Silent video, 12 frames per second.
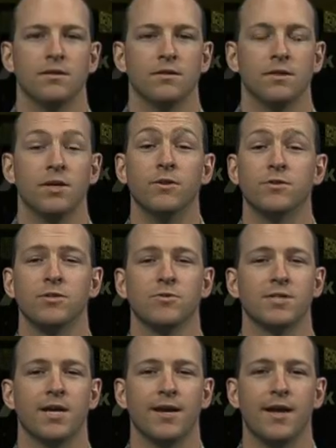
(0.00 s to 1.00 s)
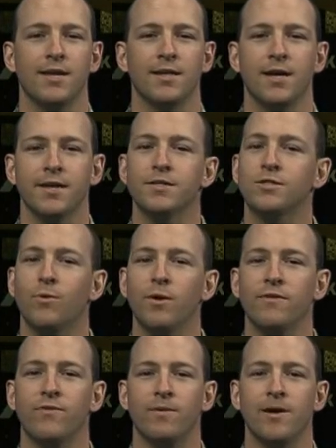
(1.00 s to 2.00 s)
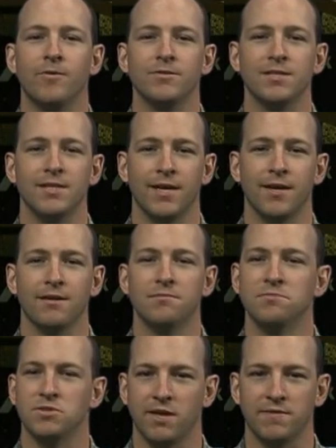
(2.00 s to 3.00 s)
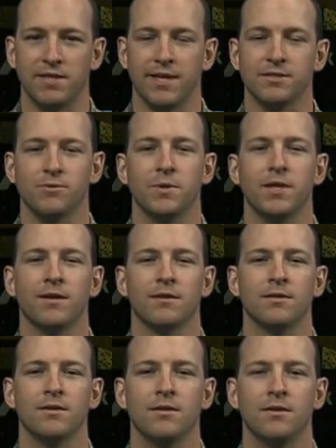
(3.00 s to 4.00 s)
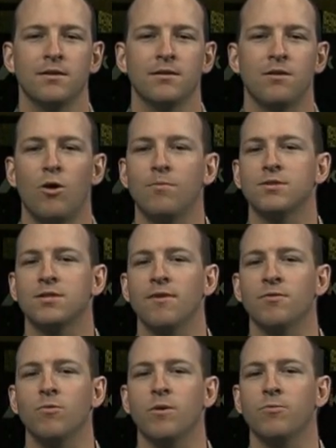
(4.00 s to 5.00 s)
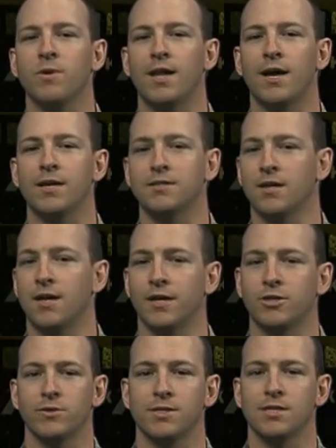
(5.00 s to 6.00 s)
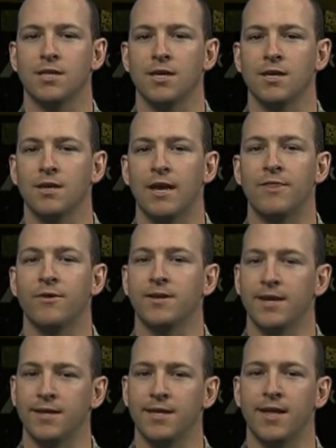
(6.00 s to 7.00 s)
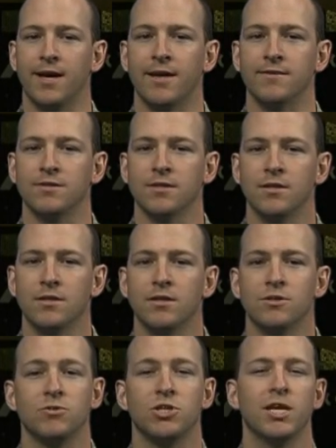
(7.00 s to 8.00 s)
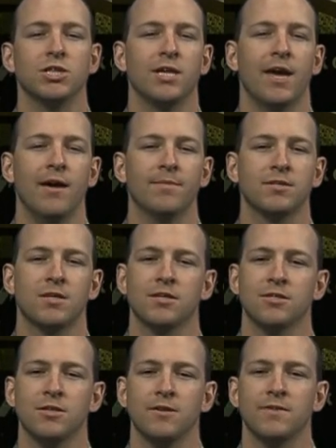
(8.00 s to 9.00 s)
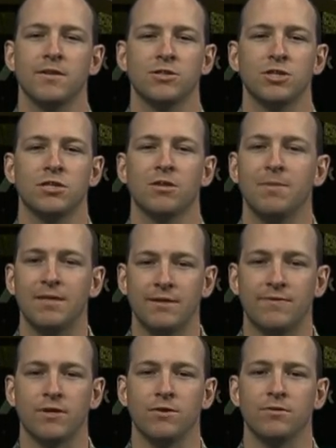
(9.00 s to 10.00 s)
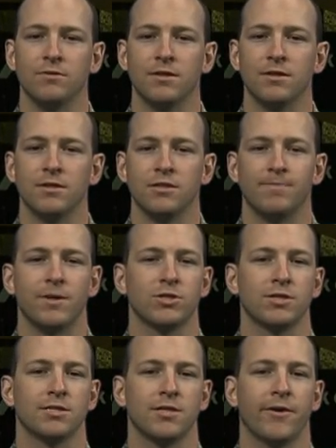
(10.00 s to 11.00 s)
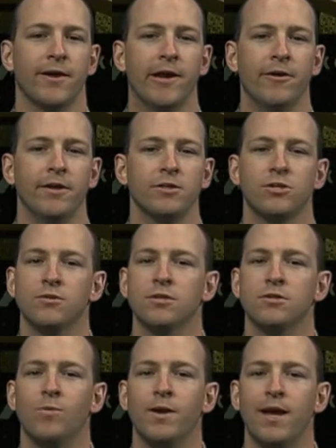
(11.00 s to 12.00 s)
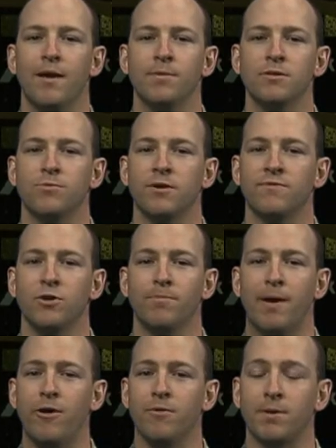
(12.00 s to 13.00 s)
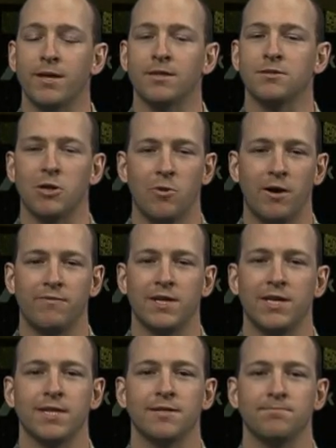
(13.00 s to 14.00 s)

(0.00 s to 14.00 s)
The new suicide hotline is 24 hours a day, 7 days a week. Almost everyone relies on electricity in their daily lives, so changing habits to conserve energy can be difficult. Specialist Sarah Herring shows us what happens when a few power plants go offline.